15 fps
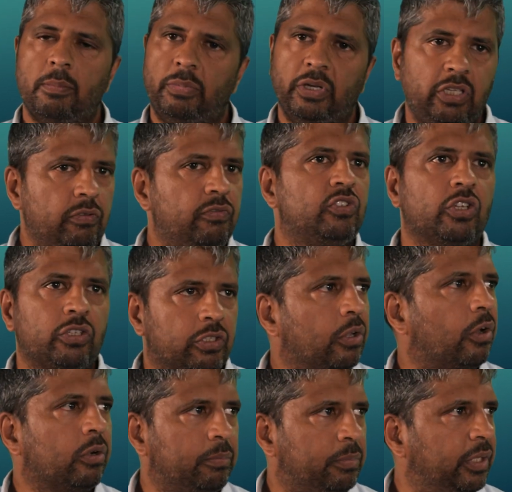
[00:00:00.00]
But you've just
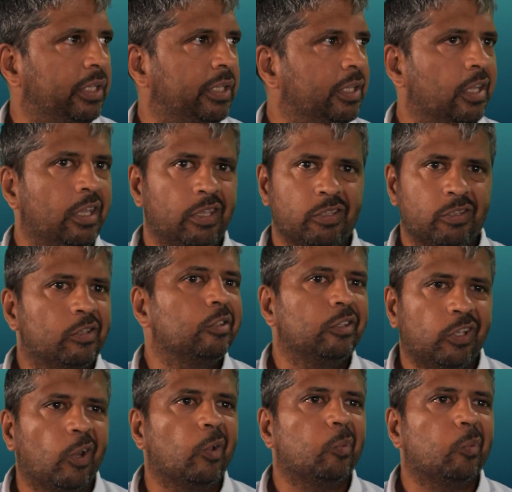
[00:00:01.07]
got to be, you